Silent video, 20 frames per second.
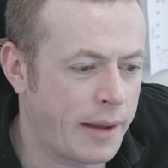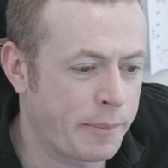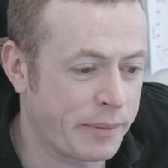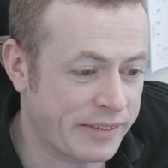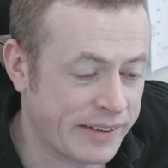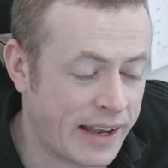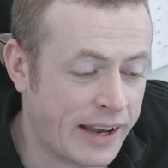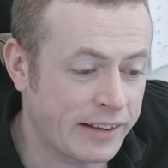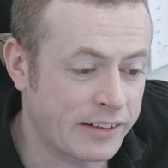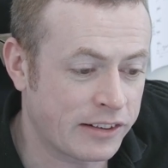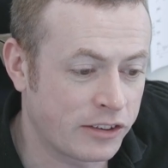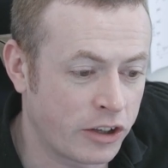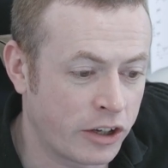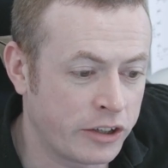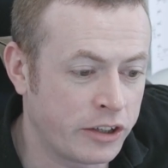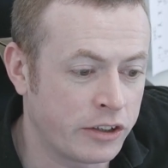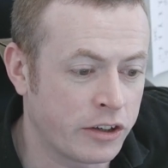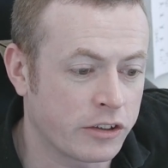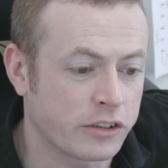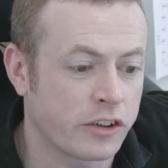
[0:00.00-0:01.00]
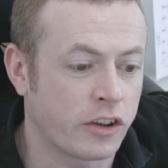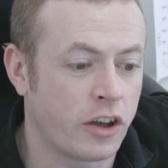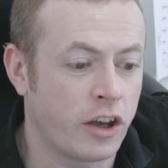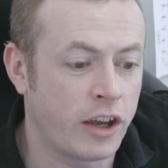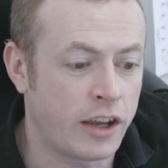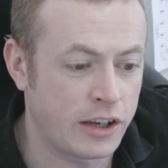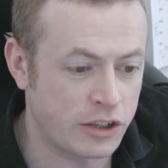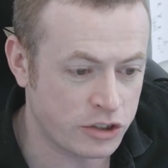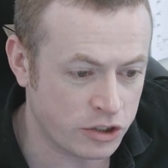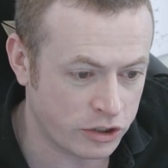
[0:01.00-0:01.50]
besides learning not to
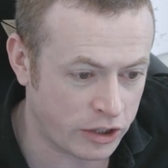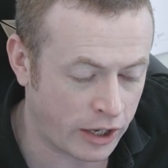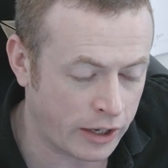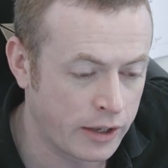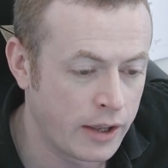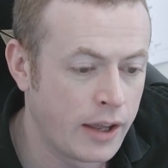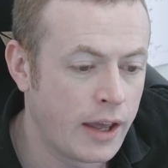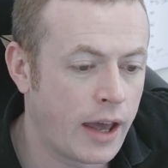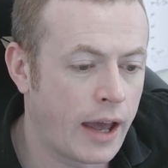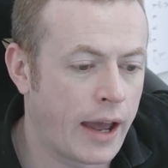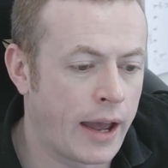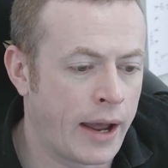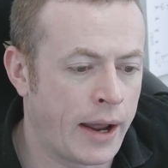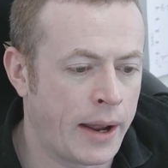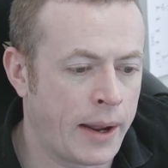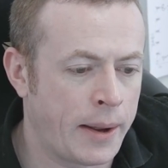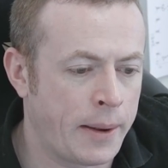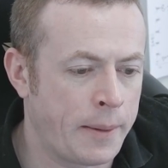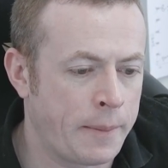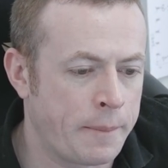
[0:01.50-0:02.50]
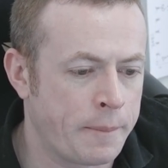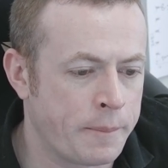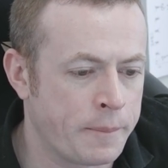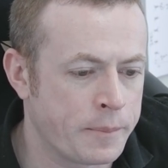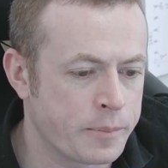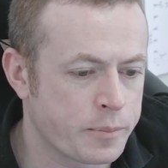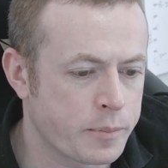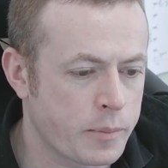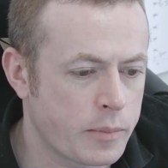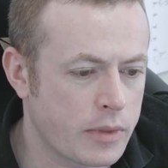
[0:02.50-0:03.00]
hurt each other?
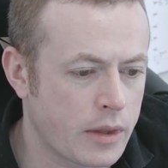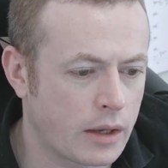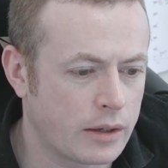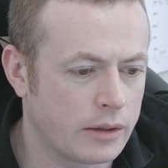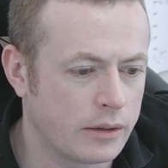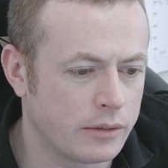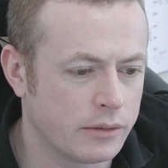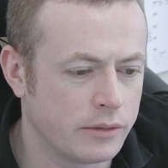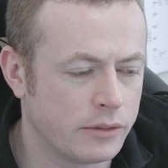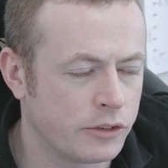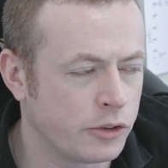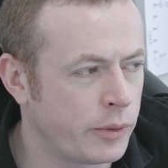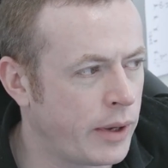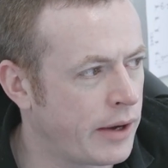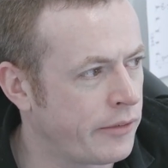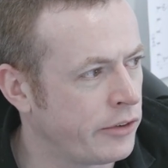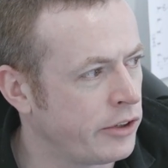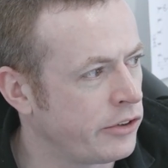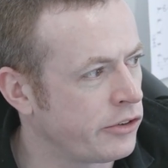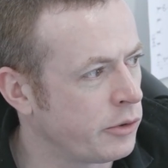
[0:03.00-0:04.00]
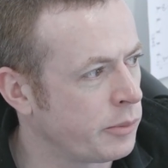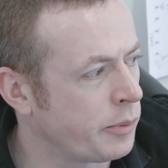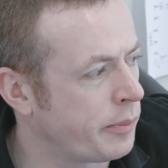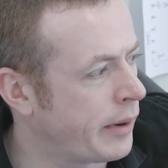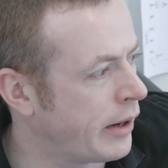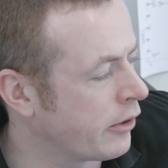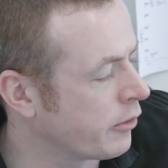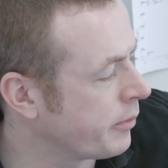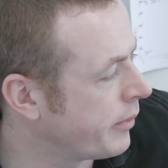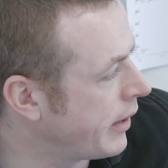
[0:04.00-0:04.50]
Um, do we have any
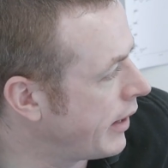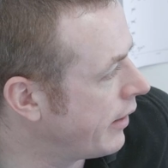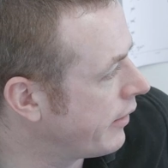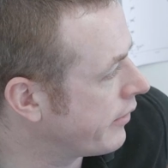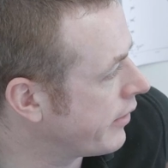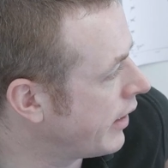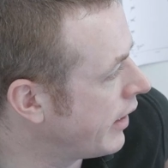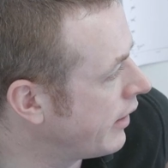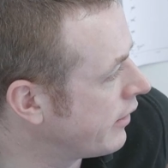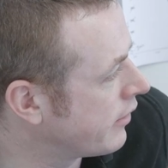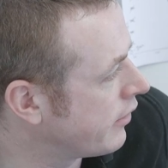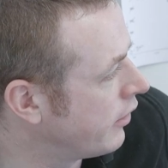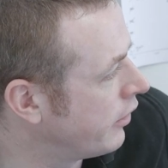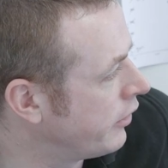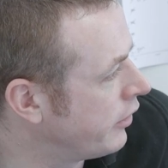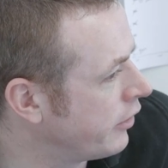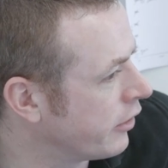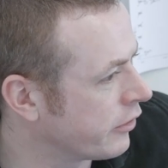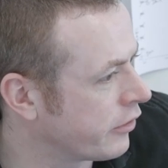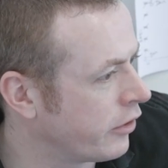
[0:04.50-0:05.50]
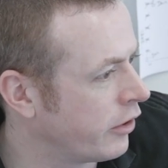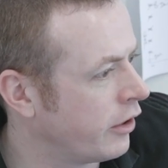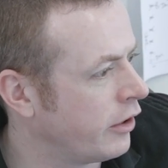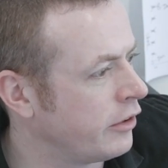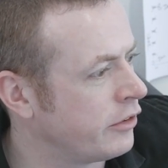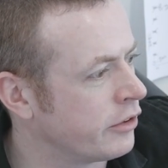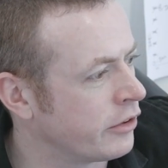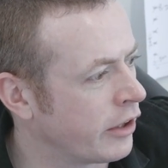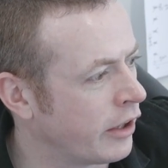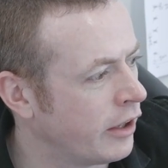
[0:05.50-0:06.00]
superpowers besides learning not to hurt
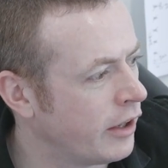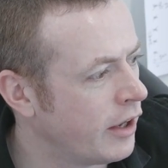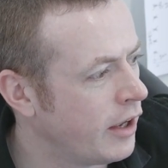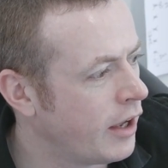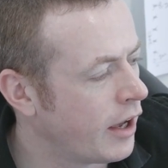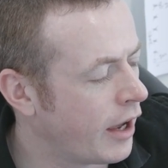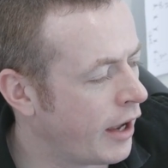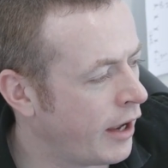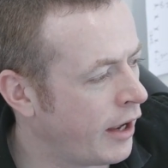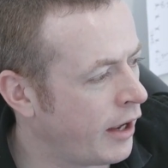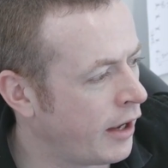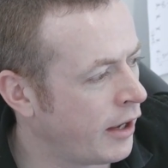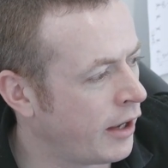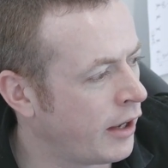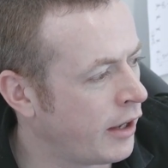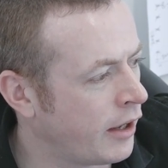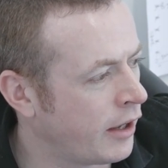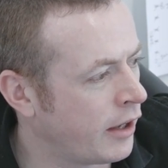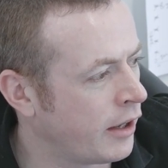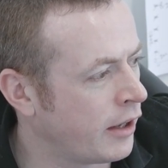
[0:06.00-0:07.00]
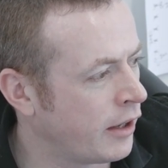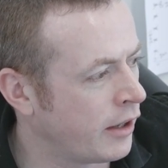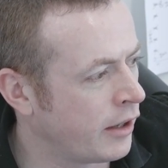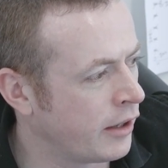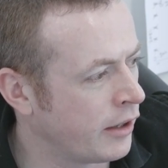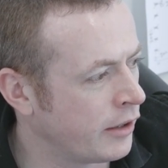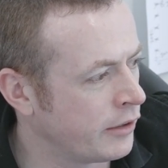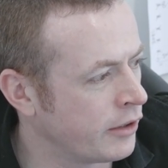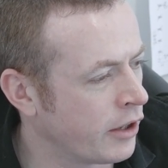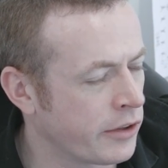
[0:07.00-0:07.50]
each other?
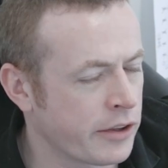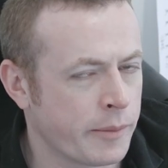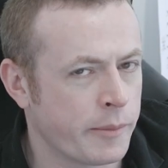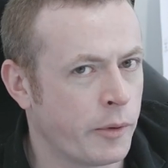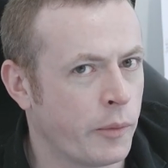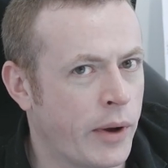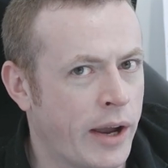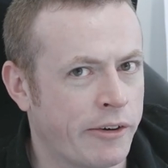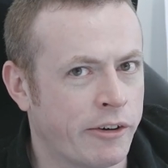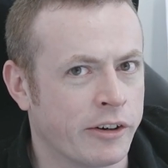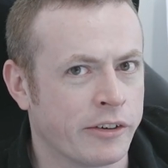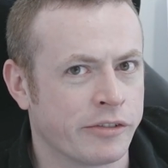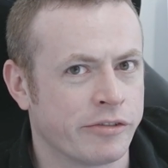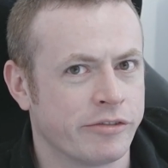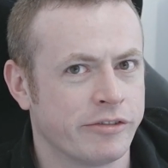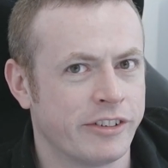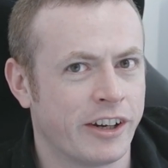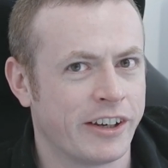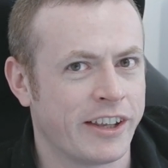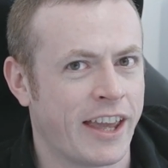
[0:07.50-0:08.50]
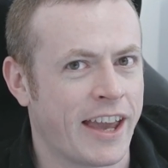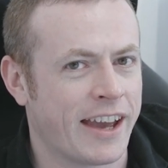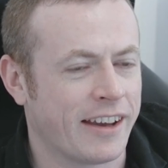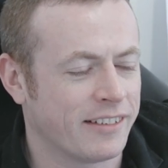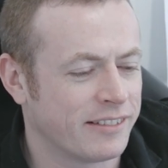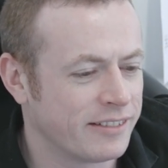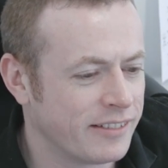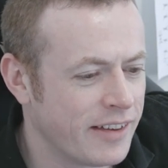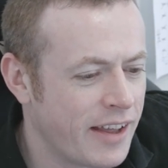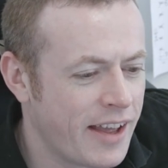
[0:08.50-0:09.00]
Uh, not that I'm aware of. Not
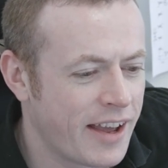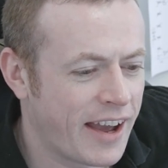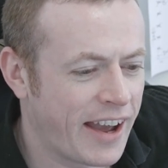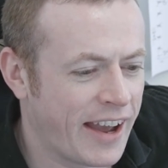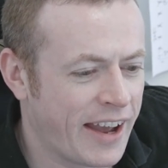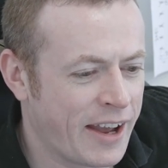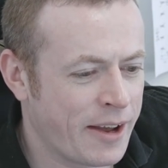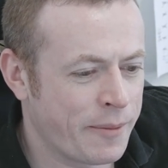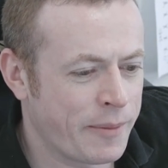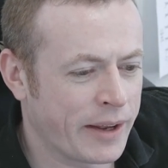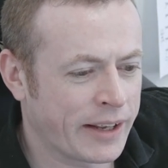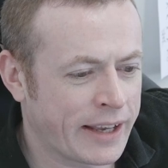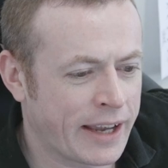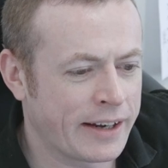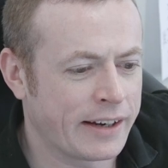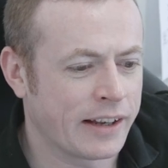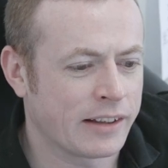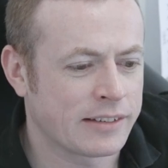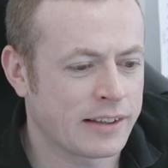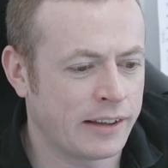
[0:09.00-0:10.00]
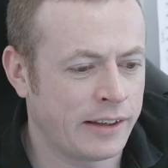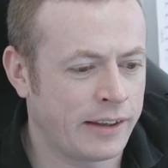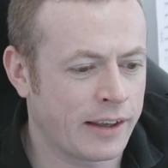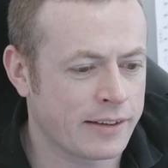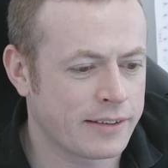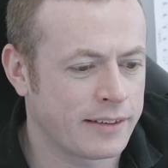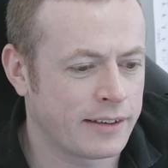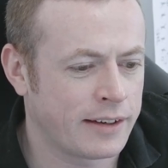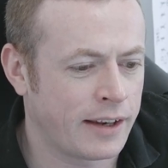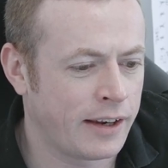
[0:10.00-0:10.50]
yet. Um, again, I'll tell you
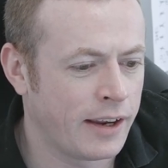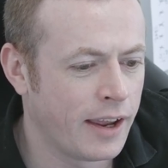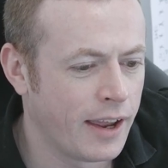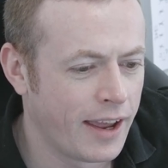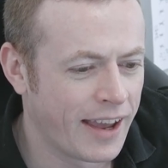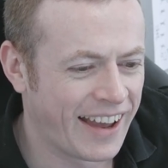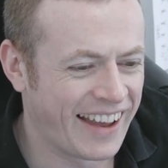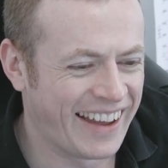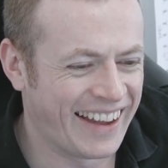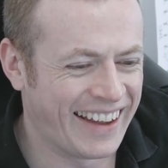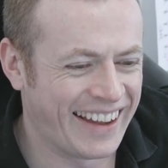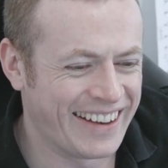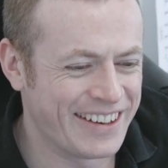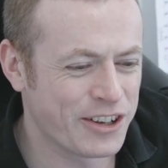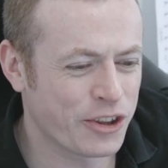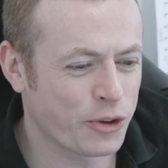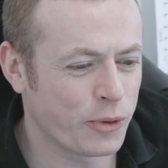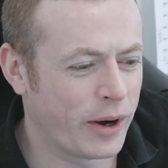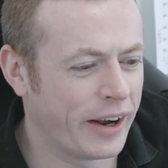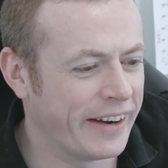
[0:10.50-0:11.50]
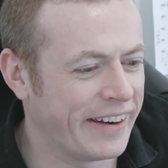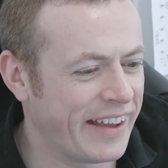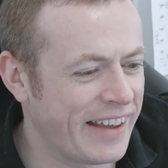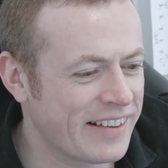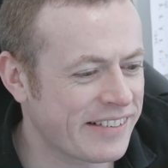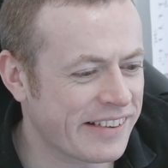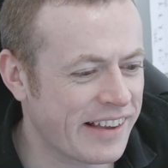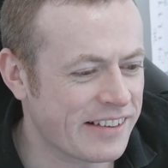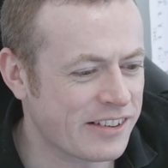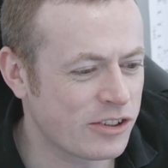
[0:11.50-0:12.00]
yesterday. Uh, another one,
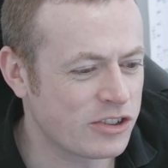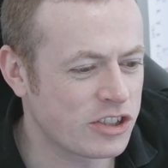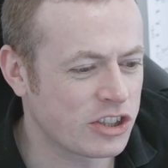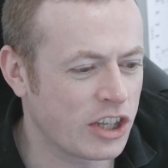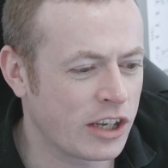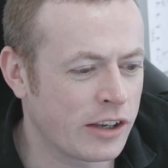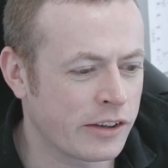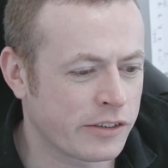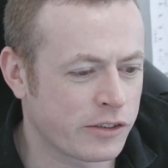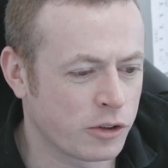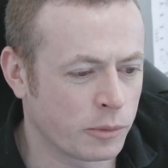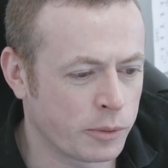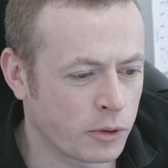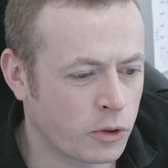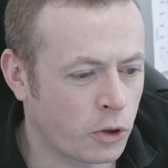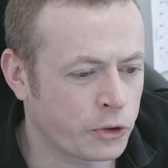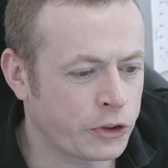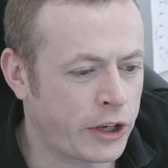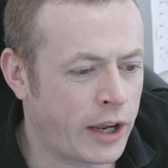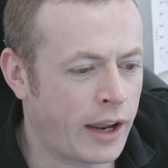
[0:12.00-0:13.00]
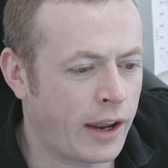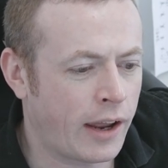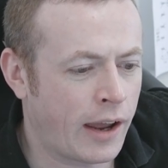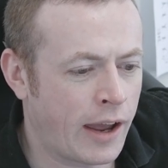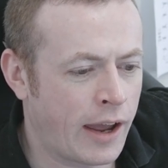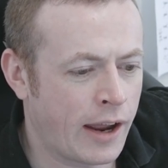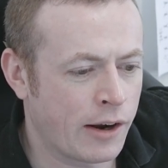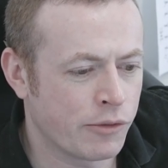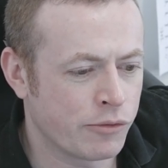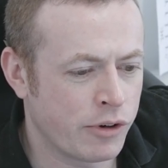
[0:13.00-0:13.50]
is there such a thing as double kote,
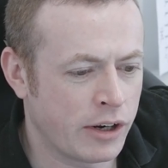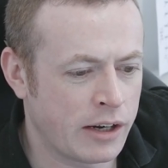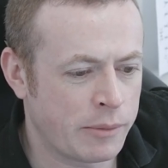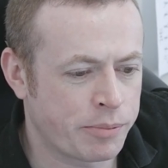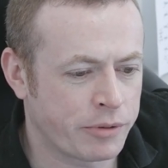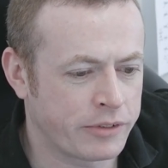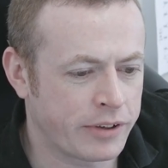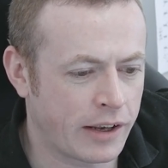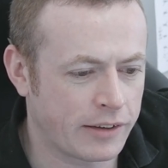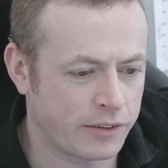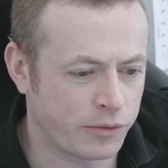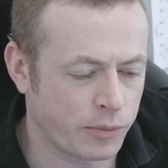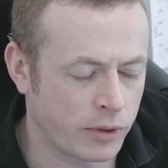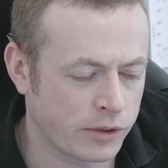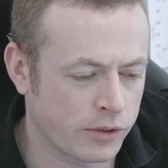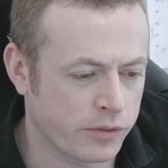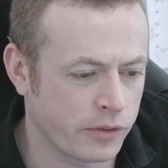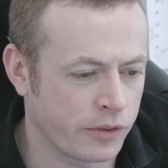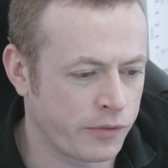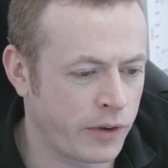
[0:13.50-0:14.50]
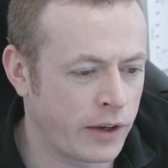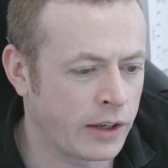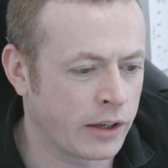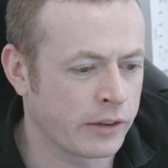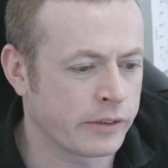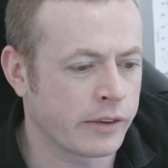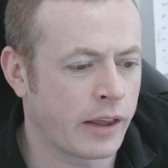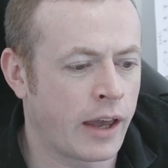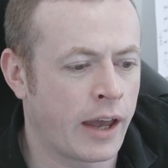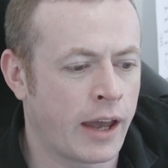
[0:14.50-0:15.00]
uh, really protective ones for the
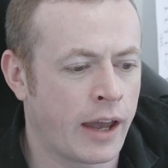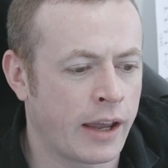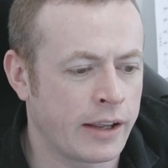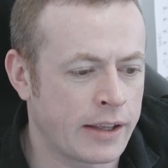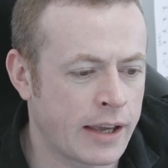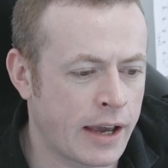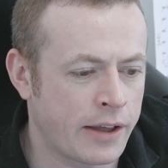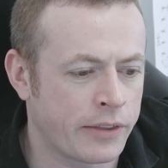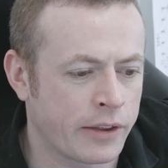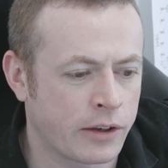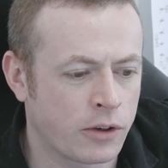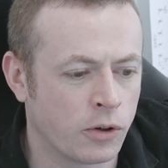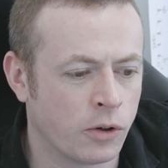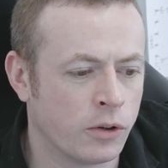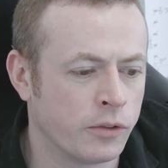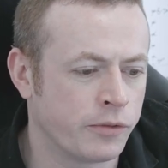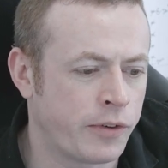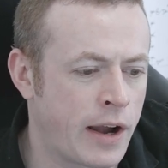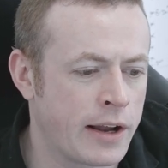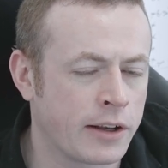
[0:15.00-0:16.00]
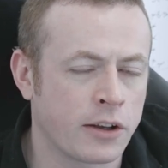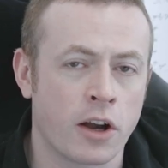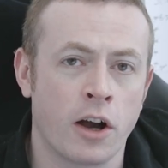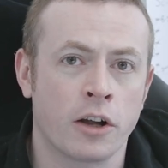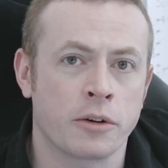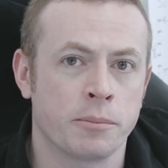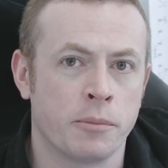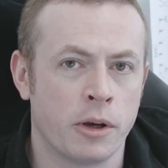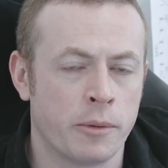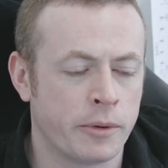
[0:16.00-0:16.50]
fingers? Uh, yeah, they're called
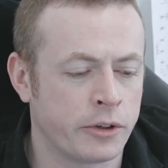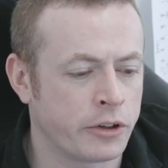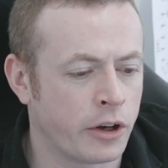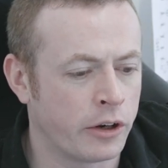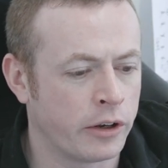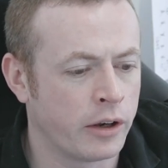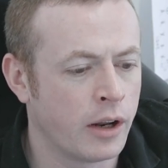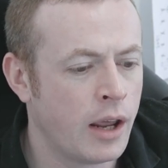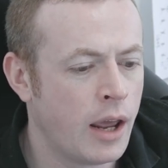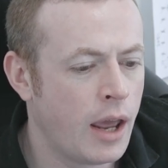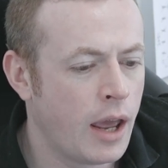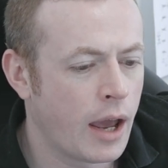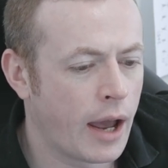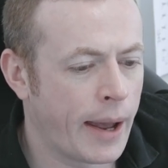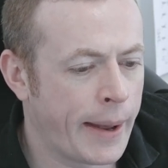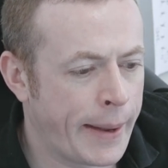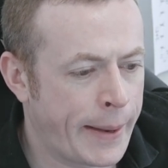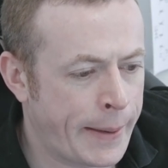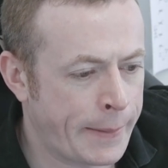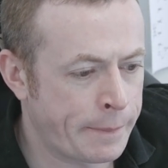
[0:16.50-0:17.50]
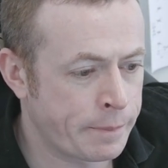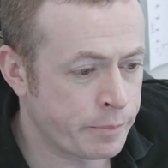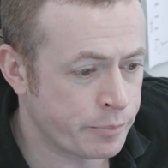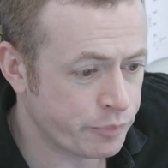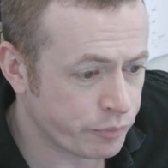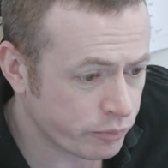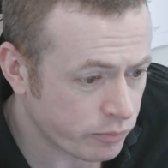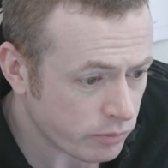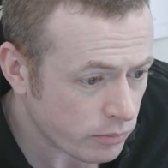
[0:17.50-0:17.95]
Vanguard Myrmidon. Um,